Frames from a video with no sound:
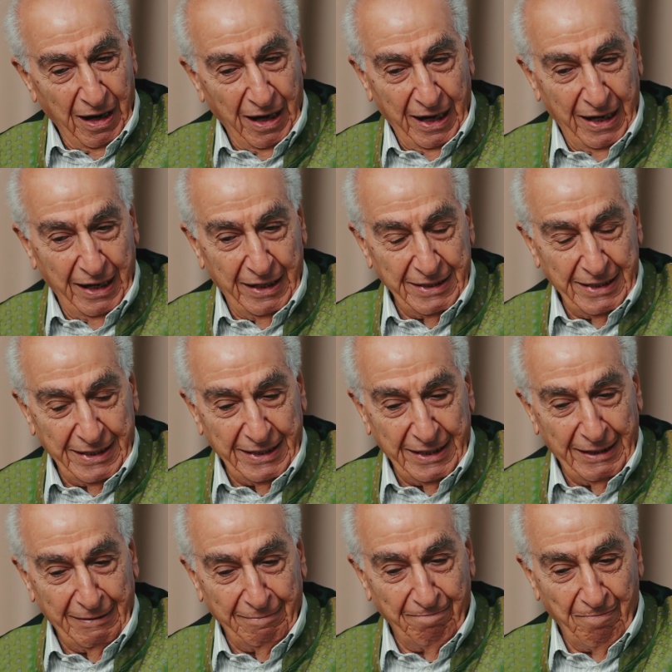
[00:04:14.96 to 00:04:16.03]
And
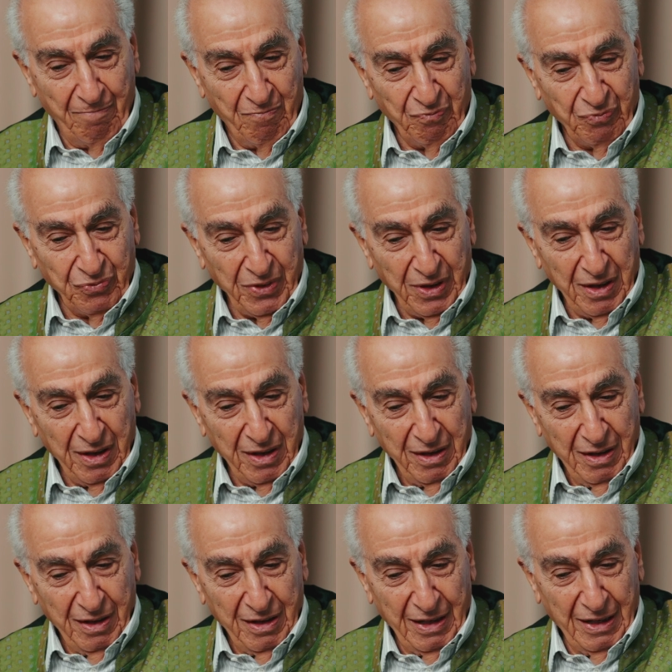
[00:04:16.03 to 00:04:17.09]
um,
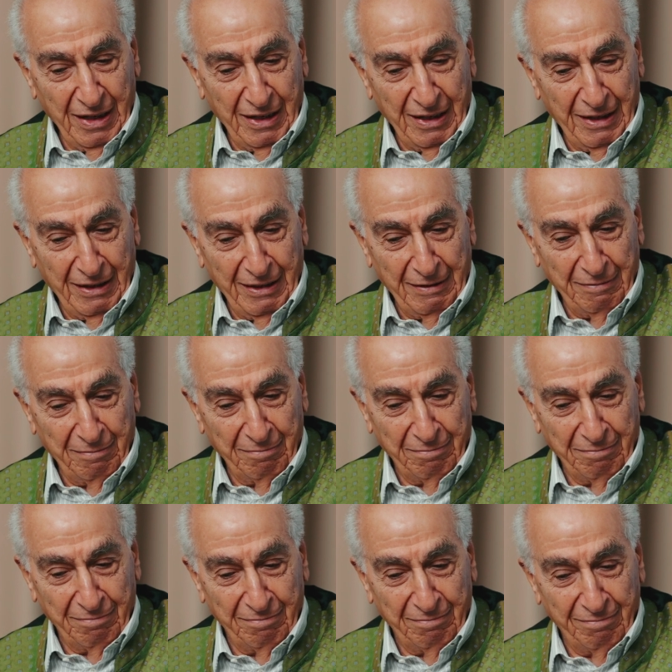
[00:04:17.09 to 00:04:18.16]

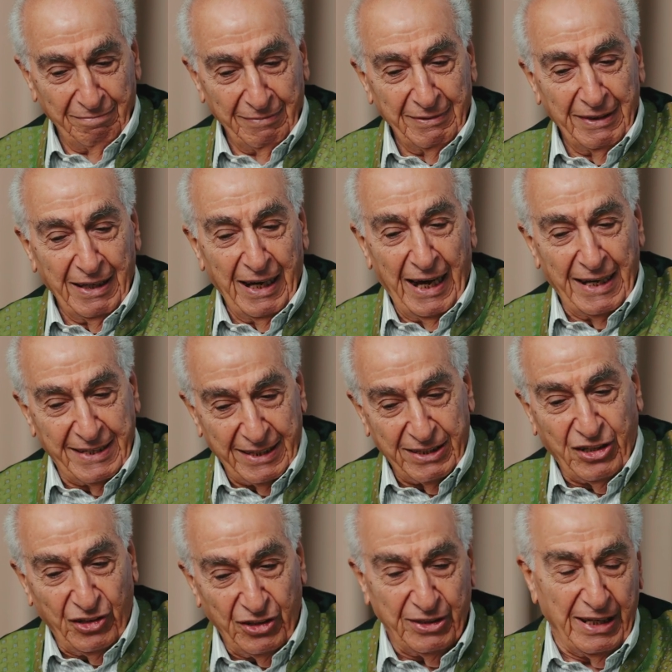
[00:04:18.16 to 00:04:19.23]
um, as
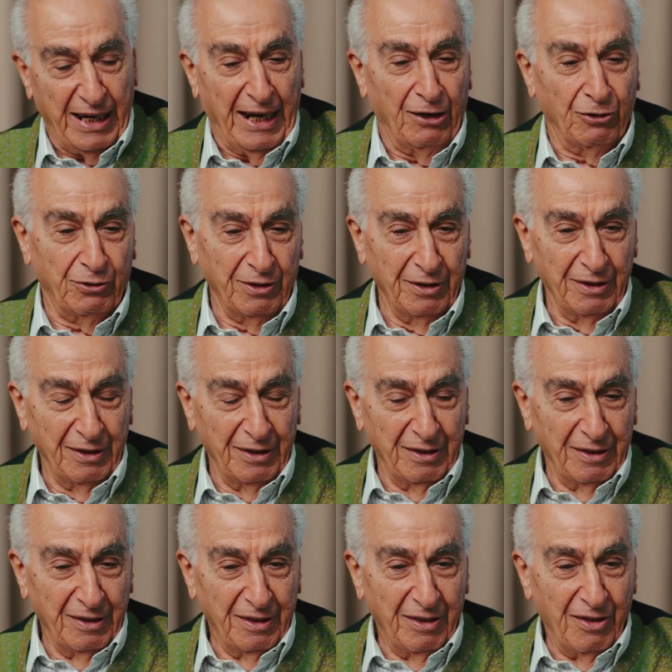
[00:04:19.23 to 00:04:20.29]
it turned out,
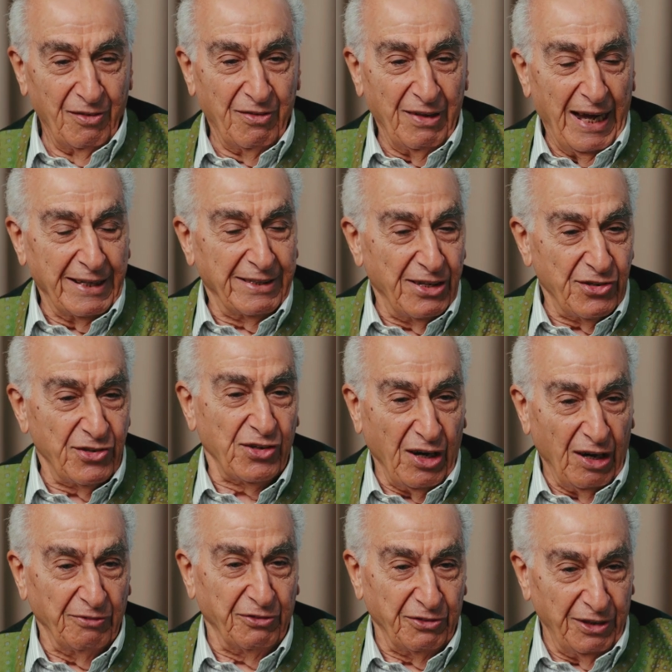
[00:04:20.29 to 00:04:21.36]
that
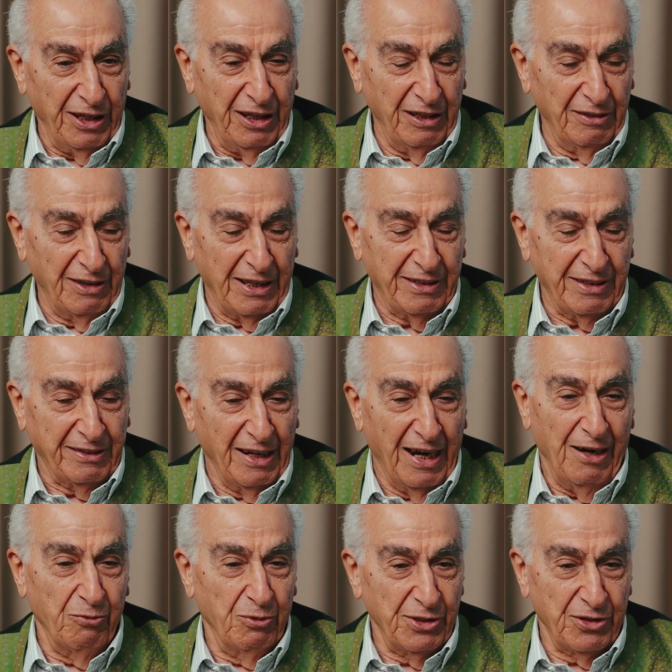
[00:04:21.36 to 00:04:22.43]
discovery that at the
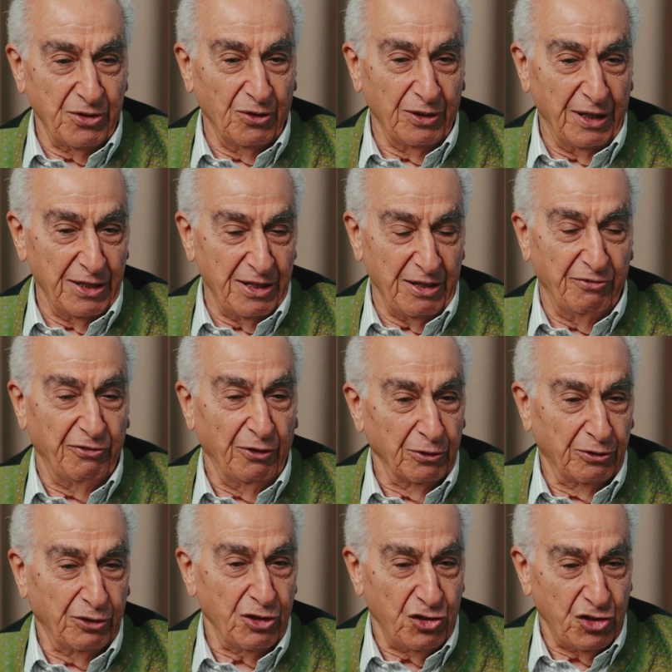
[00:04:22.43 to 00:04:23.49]
time was known as a
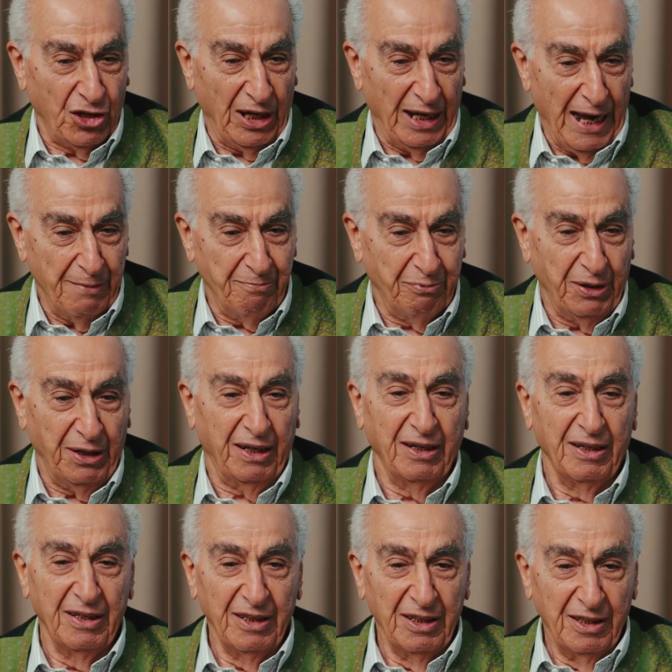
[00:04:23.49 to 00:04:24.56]
voltage
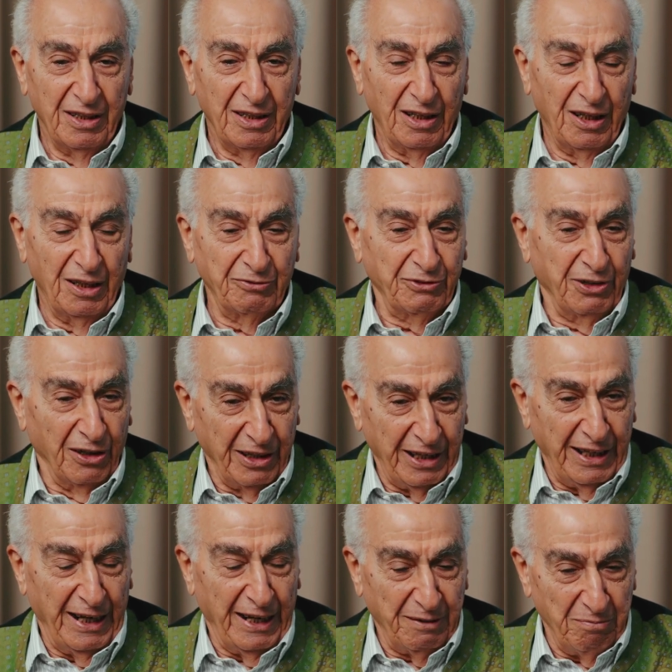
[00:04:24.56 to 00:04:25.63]
clamping of
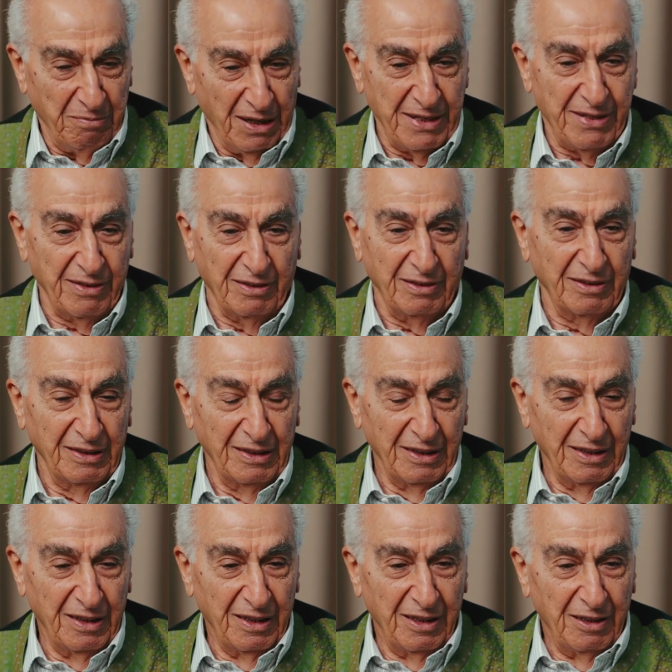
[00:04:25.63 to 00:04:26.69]
cardiac muscle
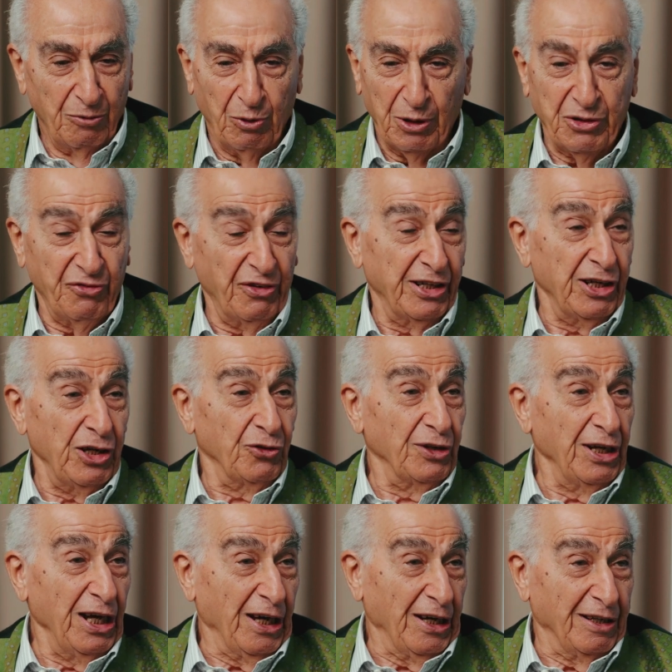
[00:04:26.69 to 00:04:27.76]
was very
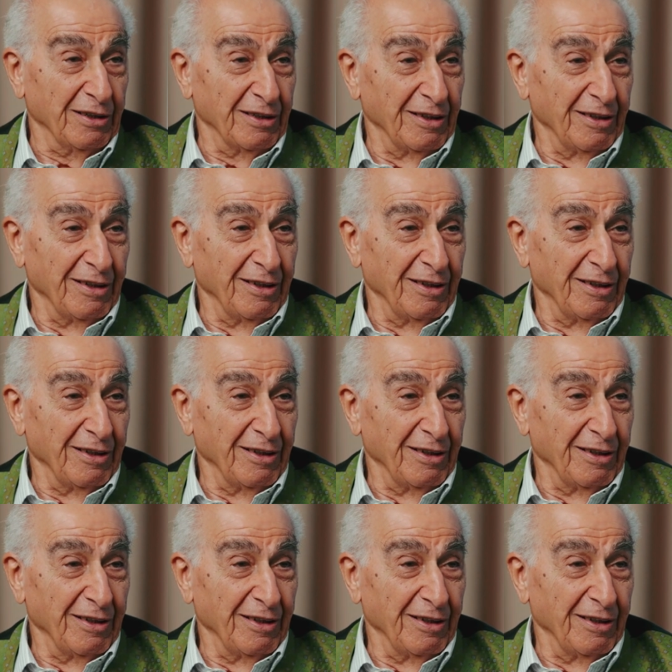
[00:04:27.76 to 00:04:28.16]
unique.